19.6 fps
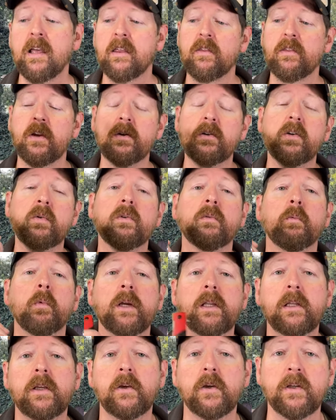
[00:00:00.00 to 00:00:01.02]
They're doing
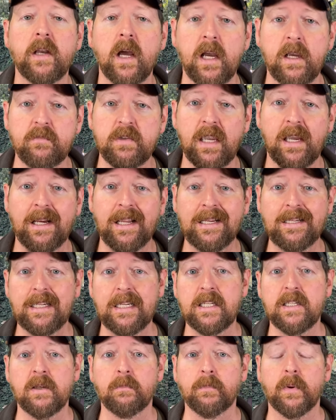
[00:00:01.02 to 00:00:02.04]
really good knives at a
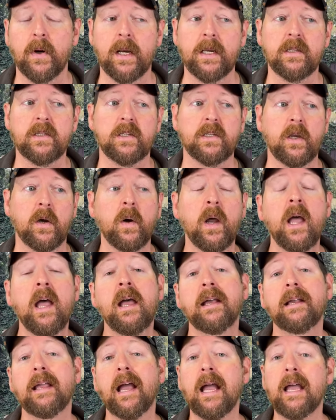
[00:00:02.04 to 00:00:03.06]
decent price. So,
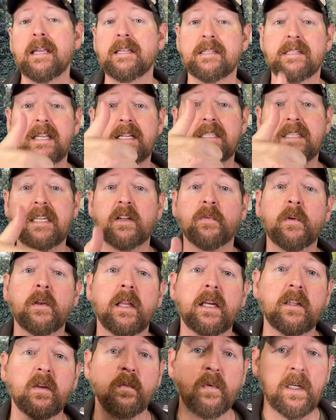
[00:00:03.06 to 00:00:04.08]
guys, that's it. If you
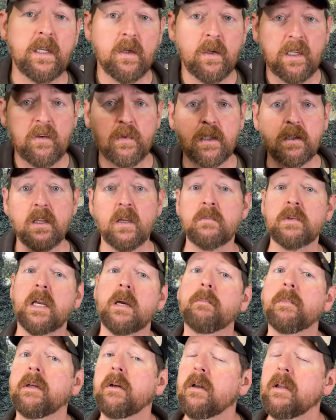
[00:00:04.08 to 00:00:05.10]
liked the video, give it a thumbs
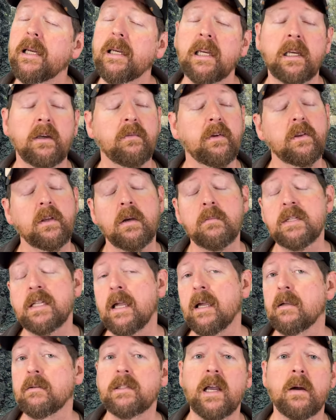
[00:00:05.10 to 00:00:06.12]
up. You don't like it, give it a thumbs
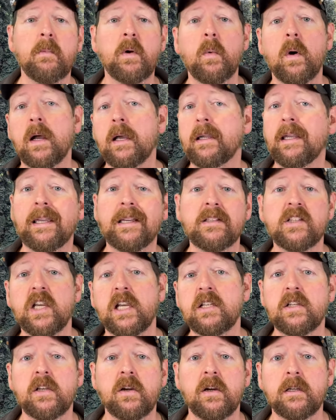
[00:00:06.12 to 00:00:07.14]
down. Tell me why I can't
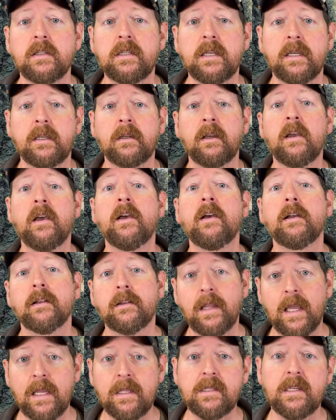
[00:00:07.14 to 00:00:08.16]
change the content.
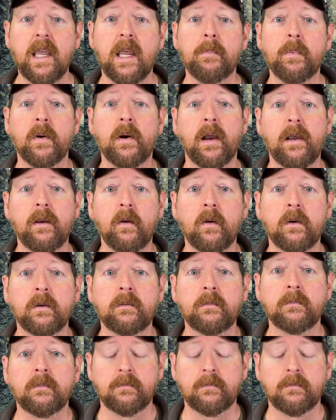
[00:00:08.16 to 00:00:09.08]
Landscaper, hang on.